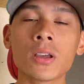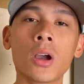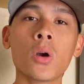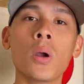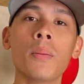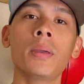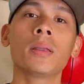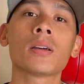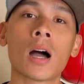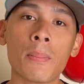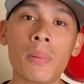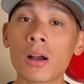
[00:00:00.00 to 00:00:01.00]
Equipment.
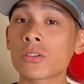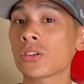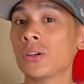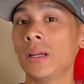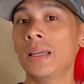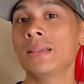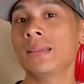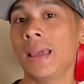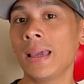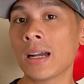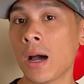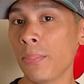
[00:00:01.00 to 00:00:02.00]
Top Boxer is a
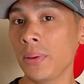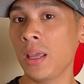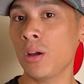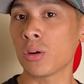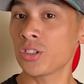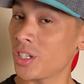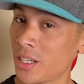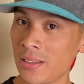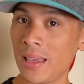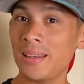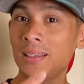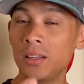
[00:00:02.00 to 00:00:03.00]
company, or should I
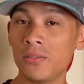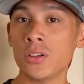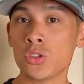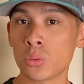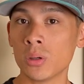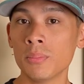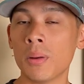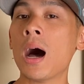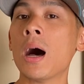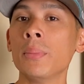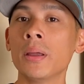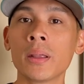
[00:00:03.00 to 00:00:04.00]
say an individual,
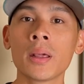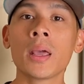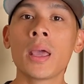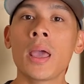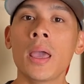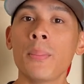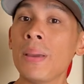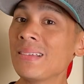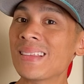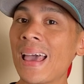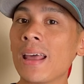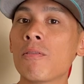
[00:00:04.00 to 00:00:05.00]
Muhammad, based
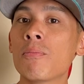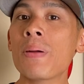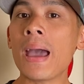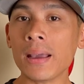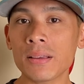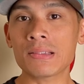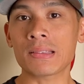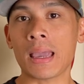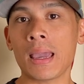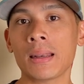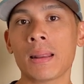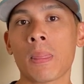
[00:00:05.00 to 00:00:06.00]
out of
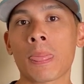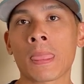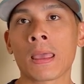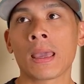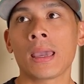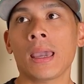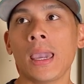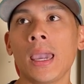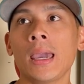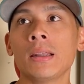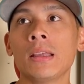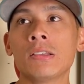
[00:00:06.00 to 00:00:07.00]
Pakistan,
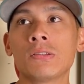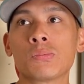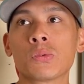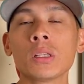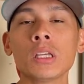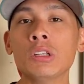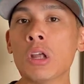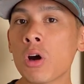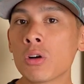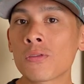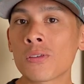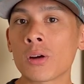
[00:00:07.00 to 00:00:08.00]
and is really
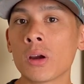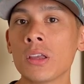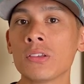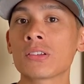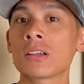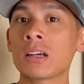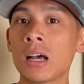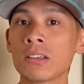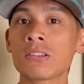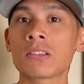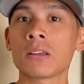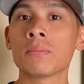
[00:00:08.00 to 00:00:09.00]
known for his
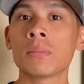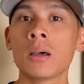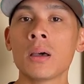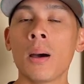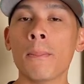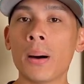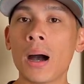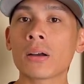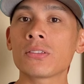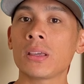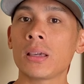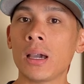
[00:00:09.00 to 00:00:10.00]
custom
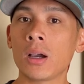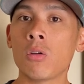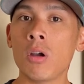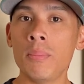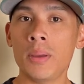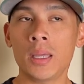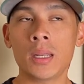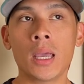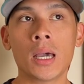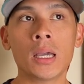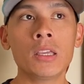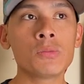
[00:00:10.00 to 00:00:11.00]
boxing equipment.
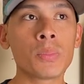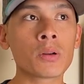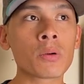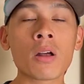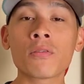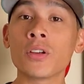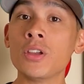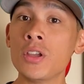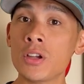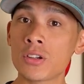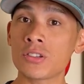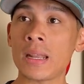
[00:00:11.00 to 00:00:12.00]
Uh, he's been around for
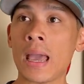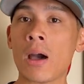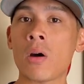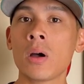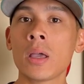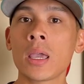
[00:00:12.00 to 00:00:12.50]
years now,